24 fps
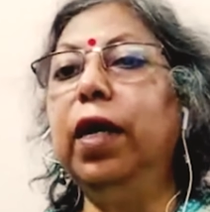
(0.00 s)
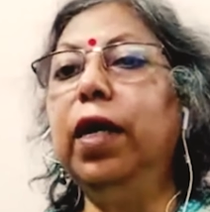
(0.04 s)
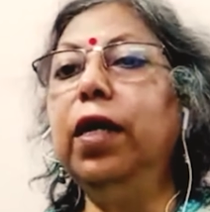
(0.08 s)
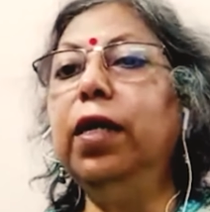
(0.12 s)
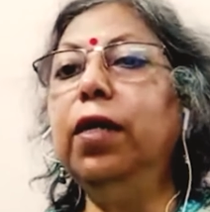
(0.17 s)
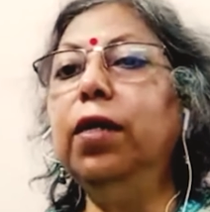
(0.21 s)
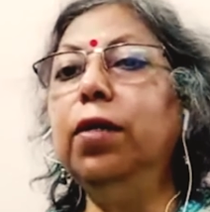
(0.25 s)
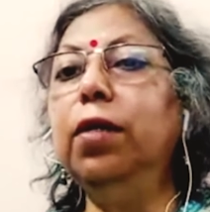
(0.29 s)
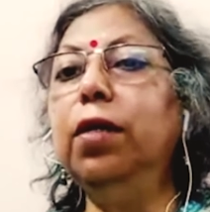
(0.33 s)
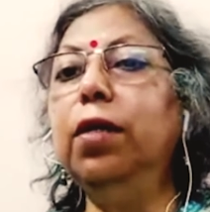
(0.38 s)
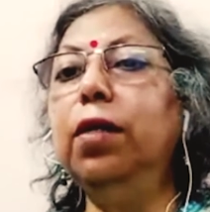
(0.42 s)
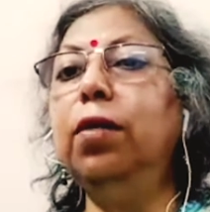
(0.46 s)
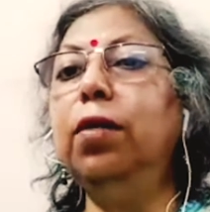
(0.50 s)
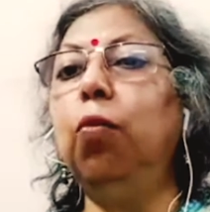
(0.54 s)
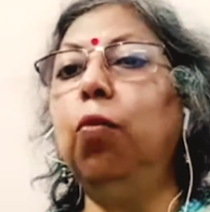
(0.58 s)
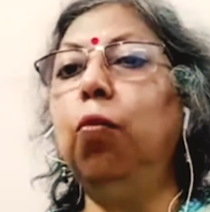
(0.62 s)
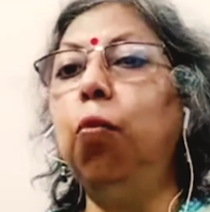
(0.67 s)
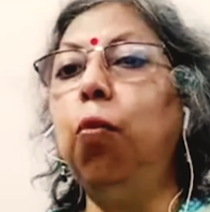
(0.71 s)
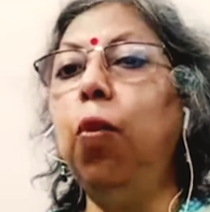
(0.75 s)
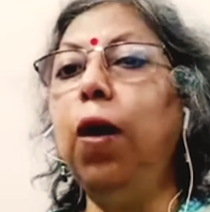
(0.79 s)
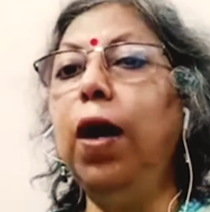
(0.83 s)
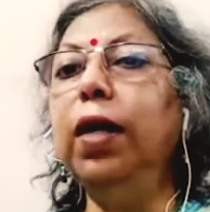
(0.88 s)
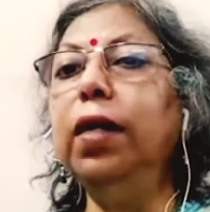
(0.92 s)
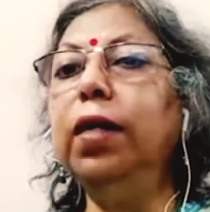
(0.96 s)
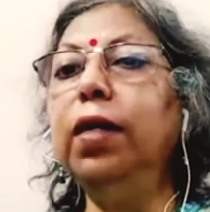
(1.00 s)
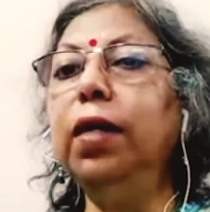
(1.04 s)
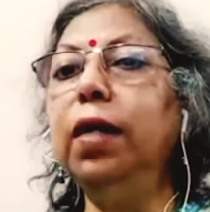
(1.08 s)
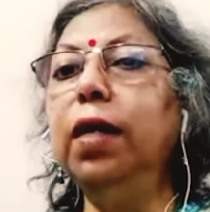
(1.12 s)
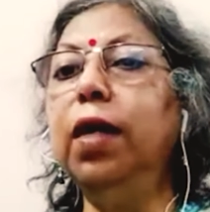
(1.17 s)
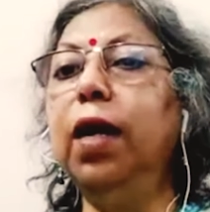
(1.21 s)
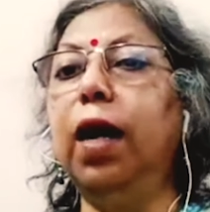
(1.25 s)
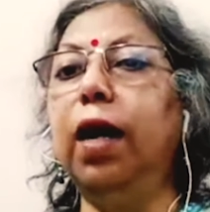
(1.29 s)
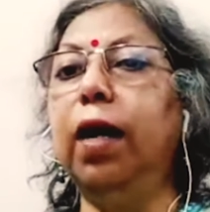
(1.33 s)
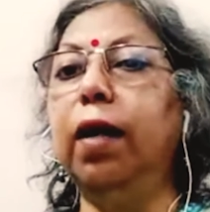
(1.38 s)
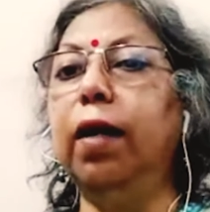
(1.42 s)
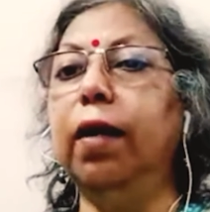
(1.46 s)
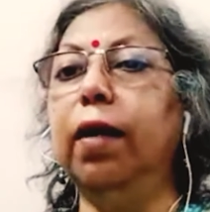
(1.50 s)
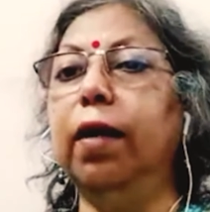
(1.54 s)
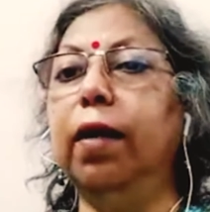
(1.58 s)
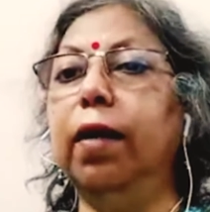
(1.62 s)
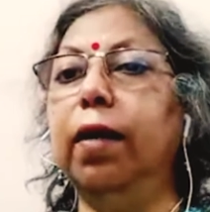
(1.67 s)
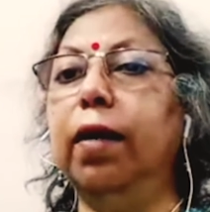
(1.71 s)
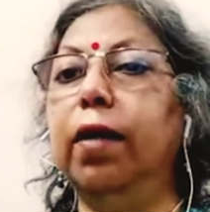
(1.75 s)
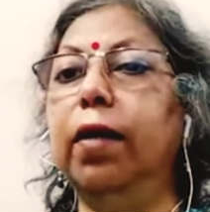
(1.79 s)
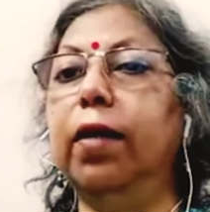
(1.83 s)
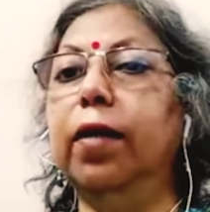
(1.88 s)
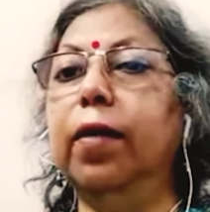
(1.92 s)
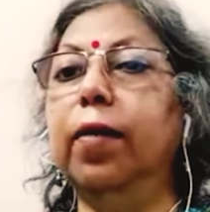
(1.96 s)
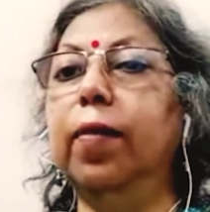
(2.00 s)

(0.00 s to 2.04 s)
in one garland.